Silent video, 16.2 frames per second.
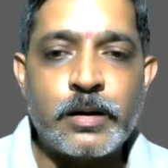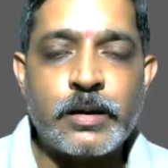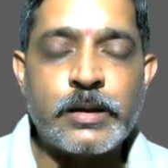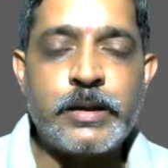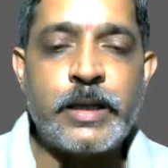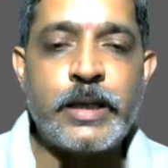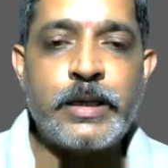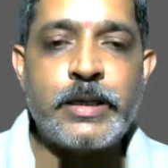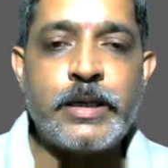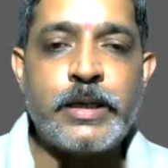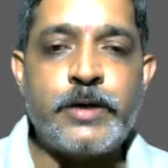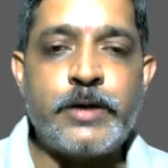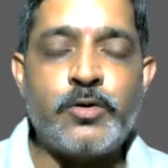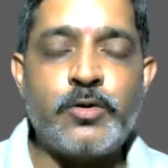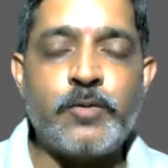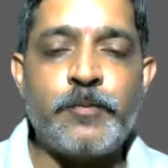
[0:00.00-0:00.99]
They
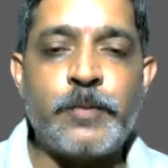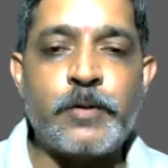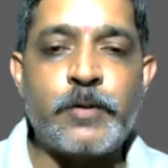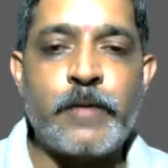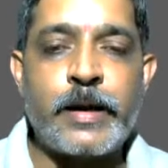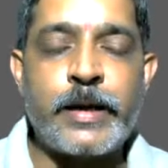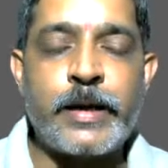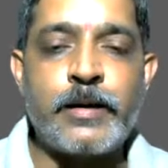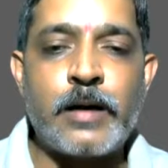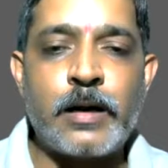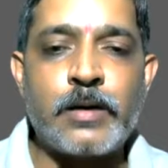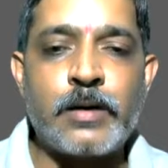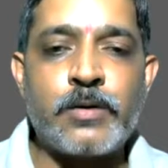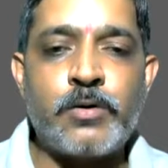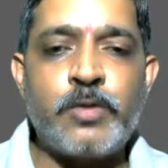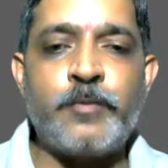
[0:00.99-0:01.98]
need to provide a
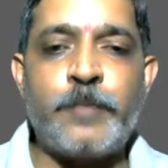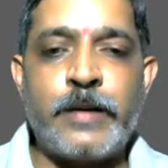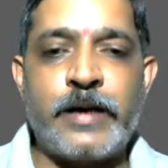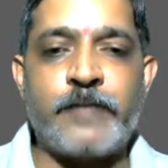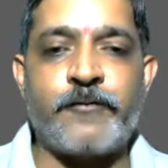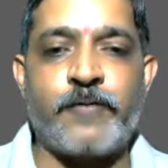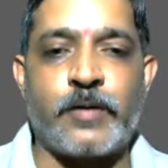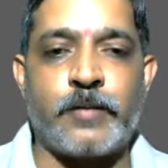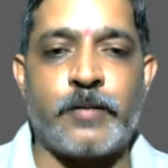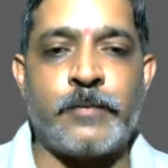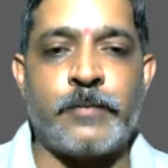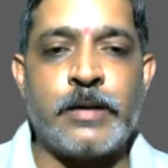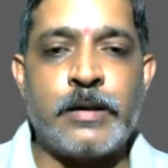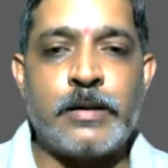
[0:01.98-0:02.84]
good platform.